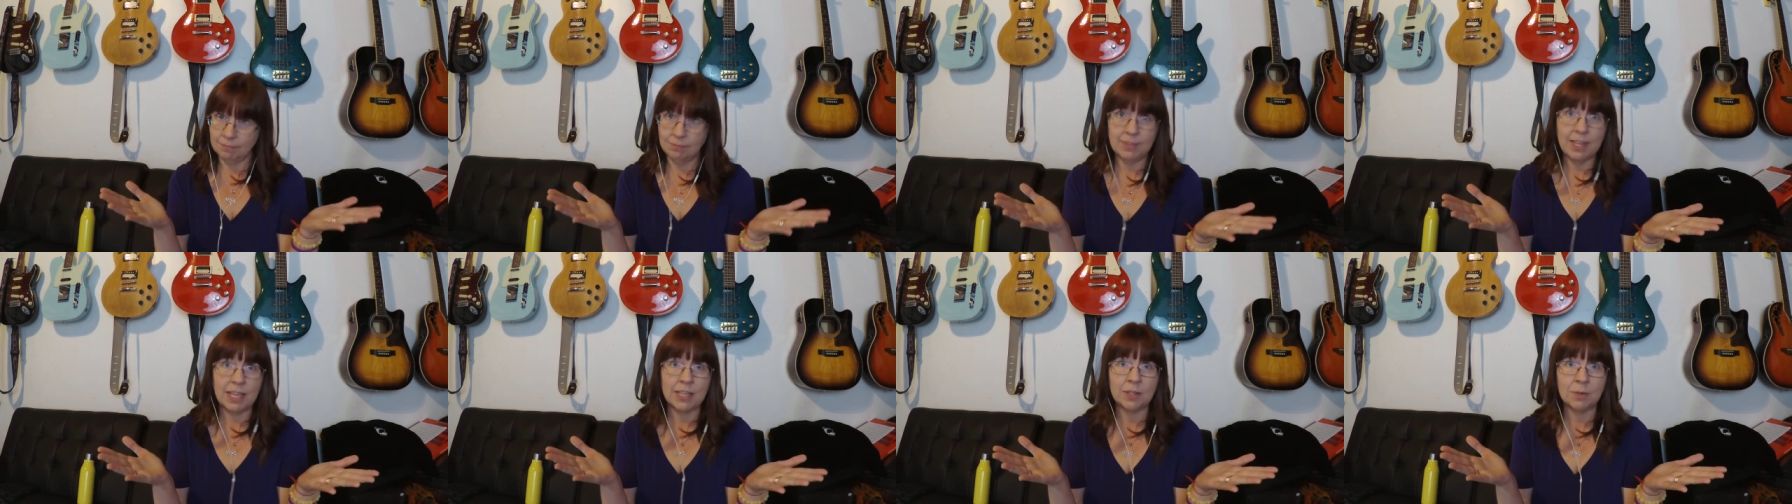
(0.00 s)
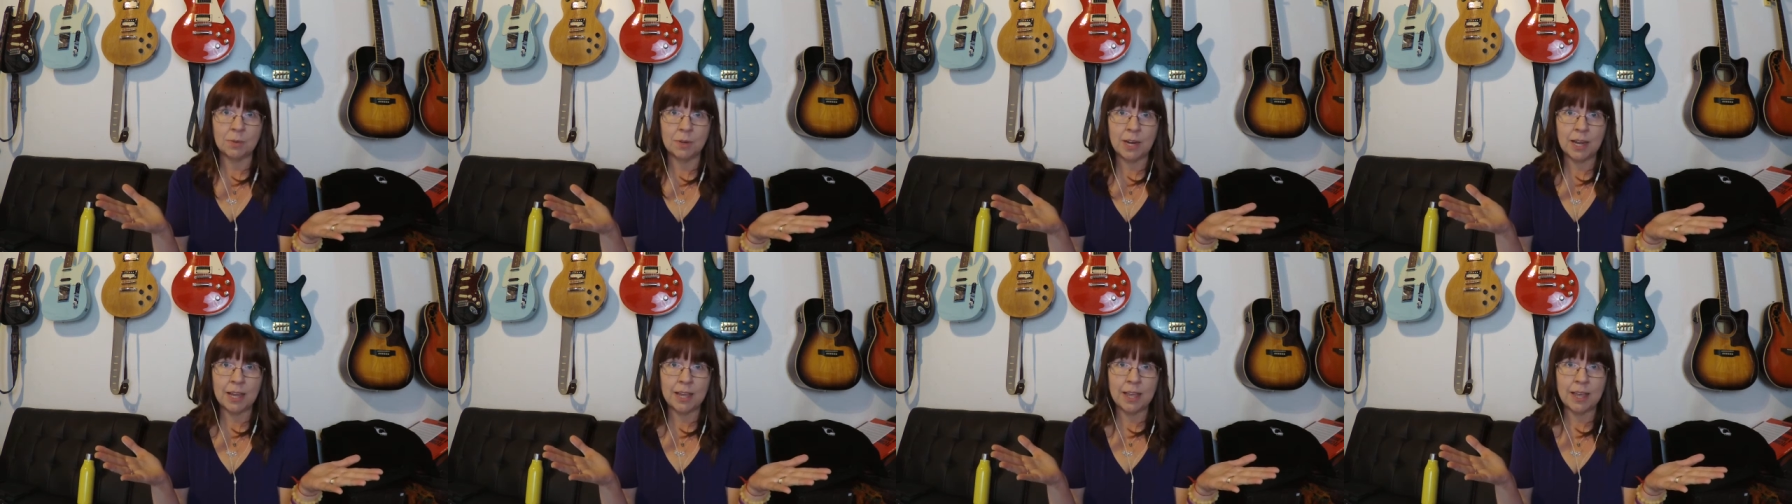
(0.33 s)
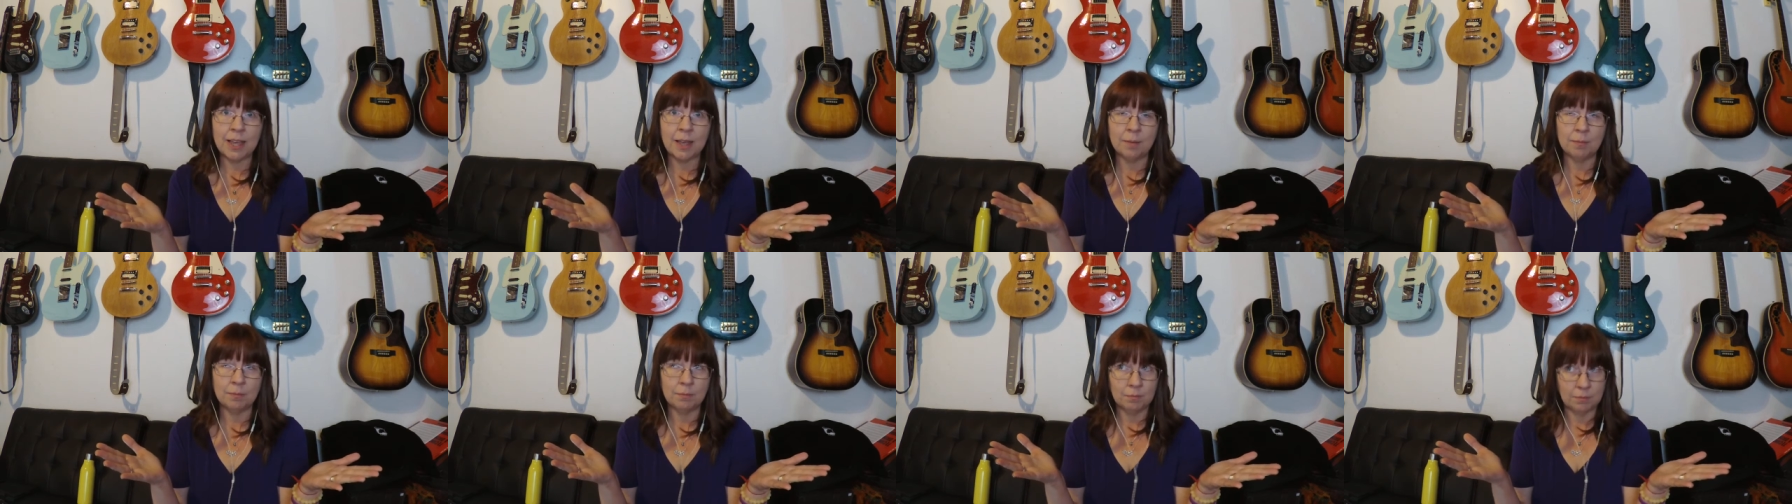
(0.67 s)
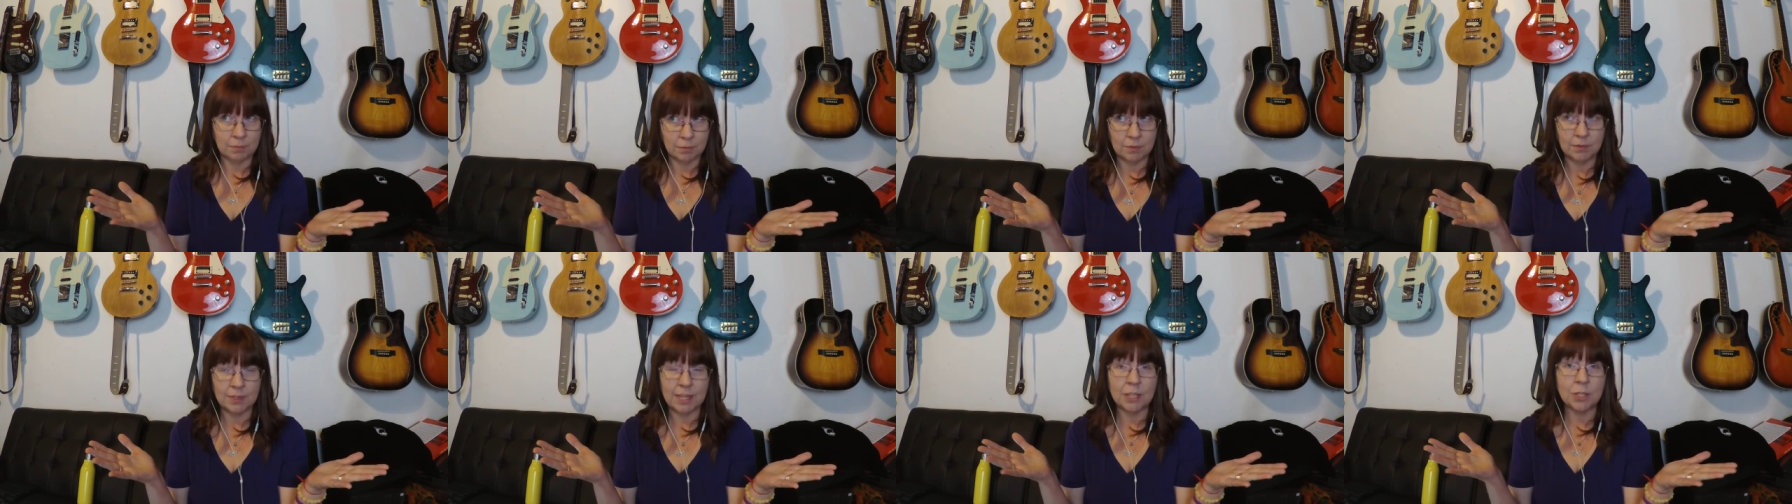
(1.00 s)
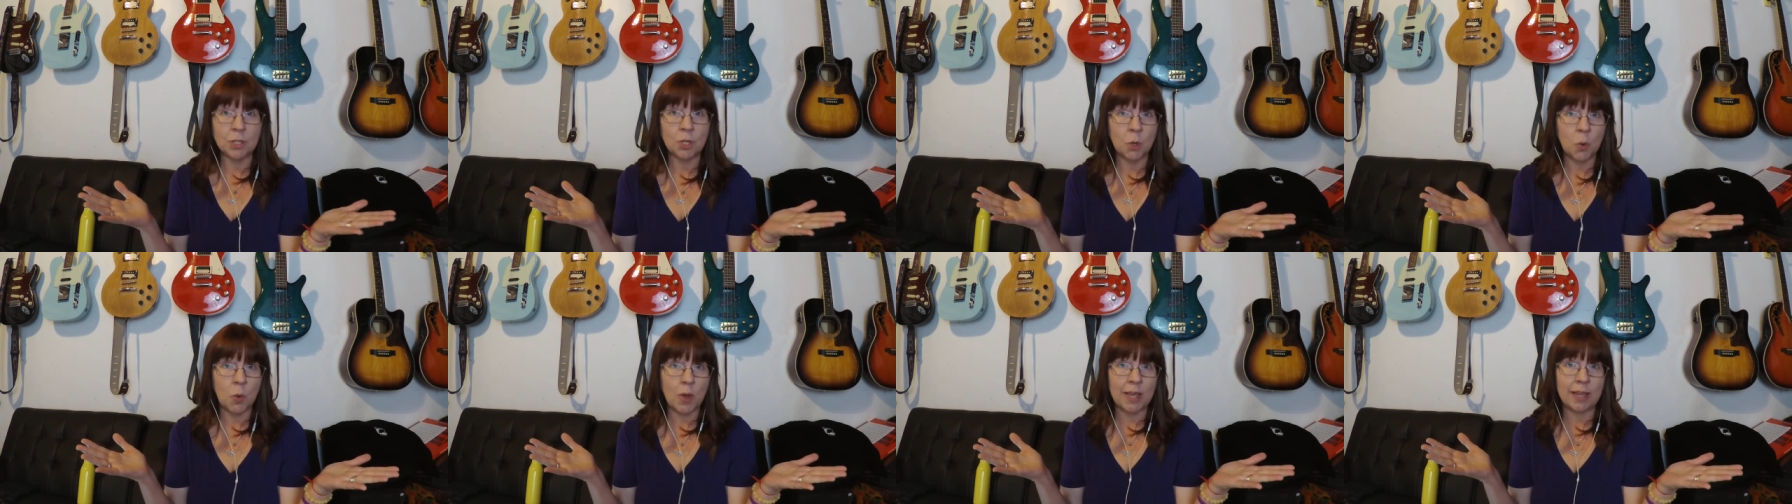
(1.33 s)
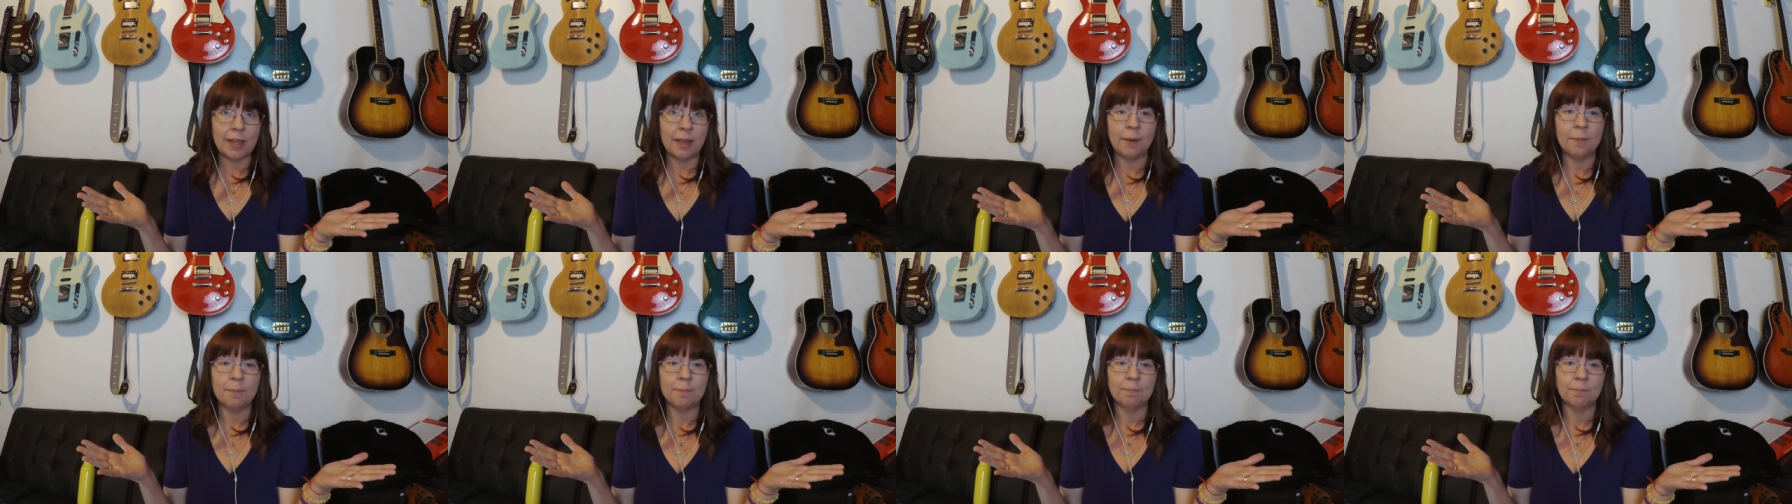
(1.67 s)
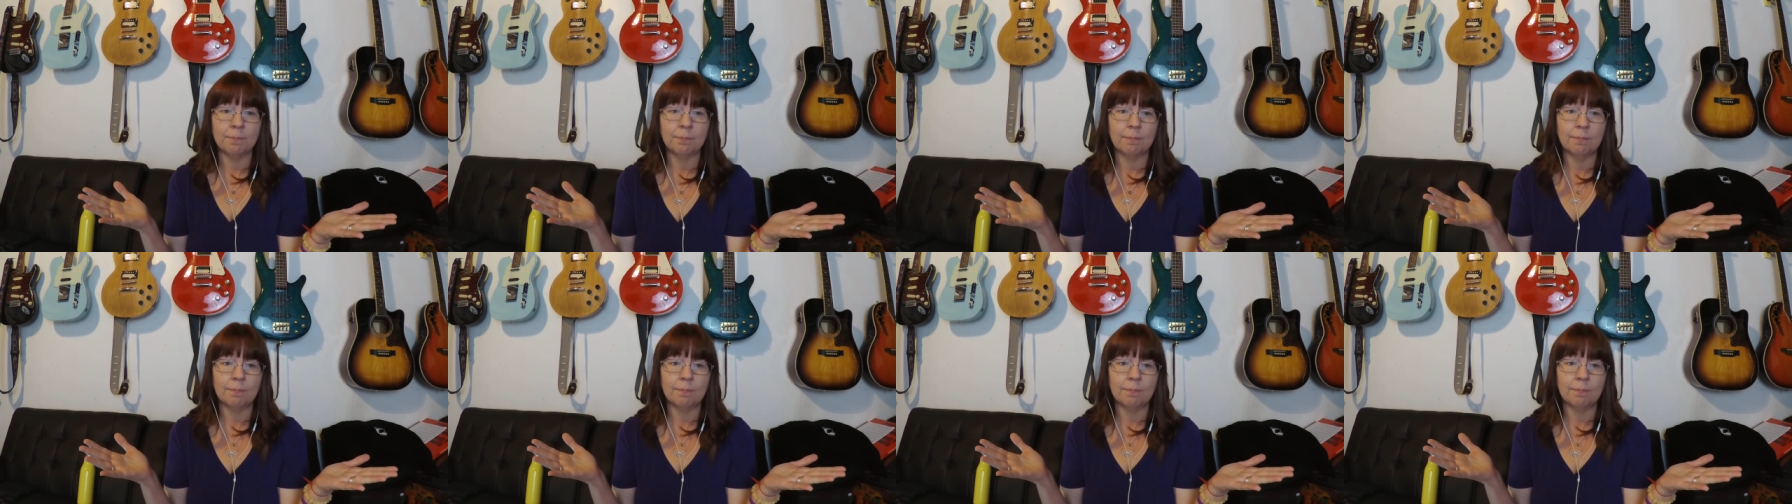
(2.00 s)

That's what I am. That's who I am.